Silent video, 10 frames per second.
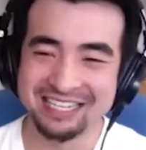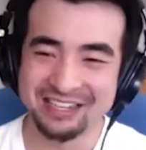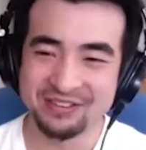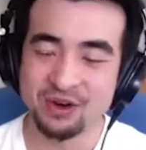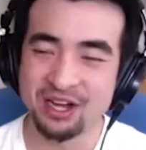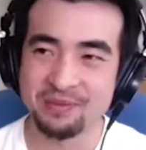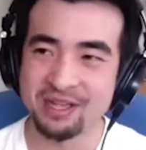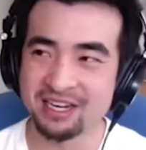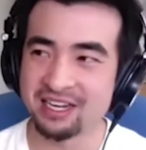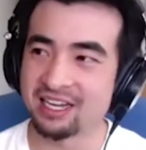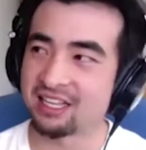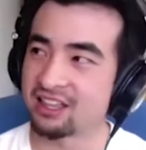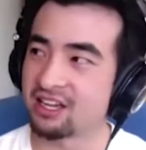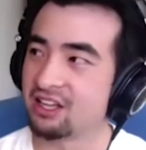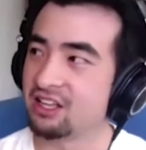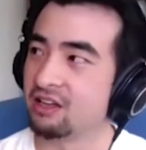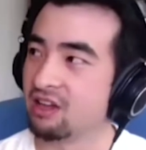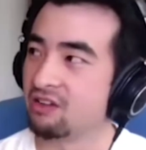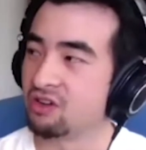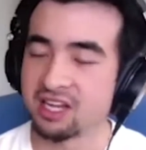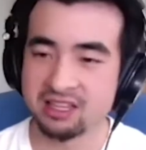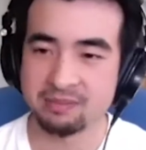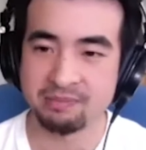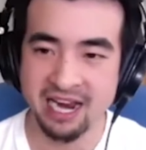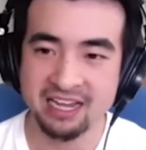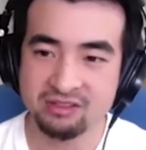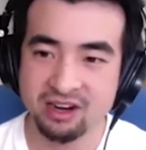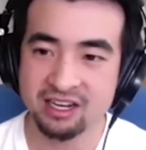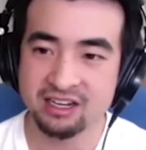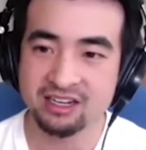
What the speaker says: Well, I mean, like if you get the path right,